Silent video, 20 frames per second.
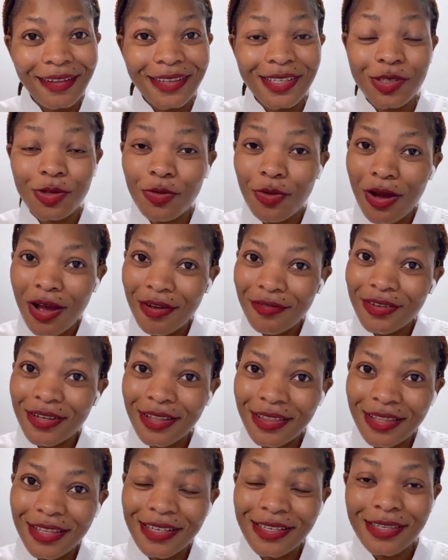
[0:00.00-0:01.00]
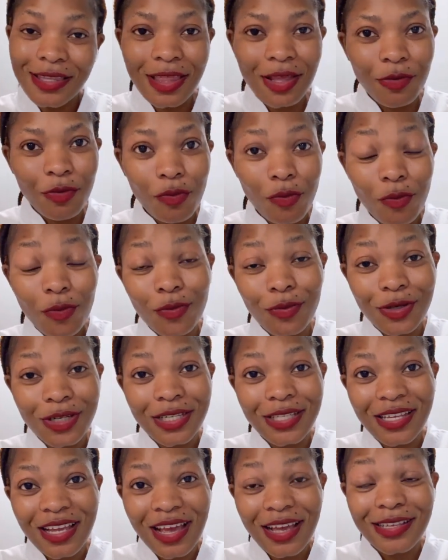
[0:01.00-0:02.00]
So after this, then we will
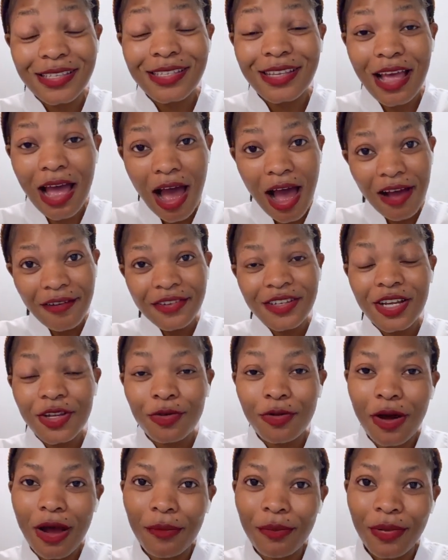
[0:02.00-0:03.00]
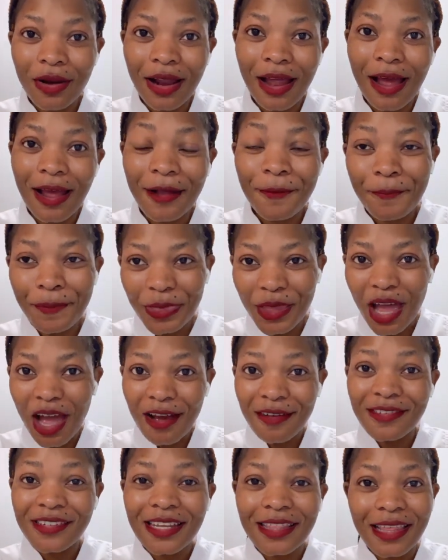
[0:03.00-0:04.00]
discuss, after you apply,
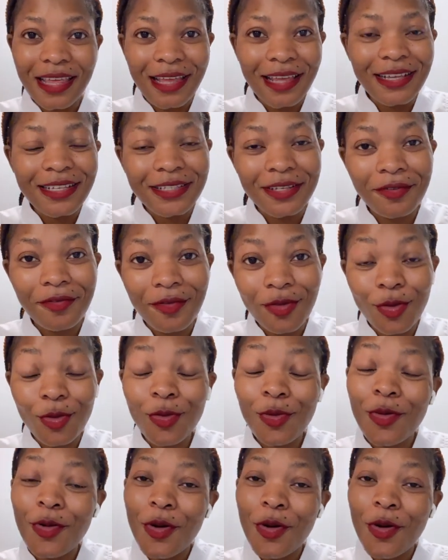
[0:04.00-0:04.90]
after the interview,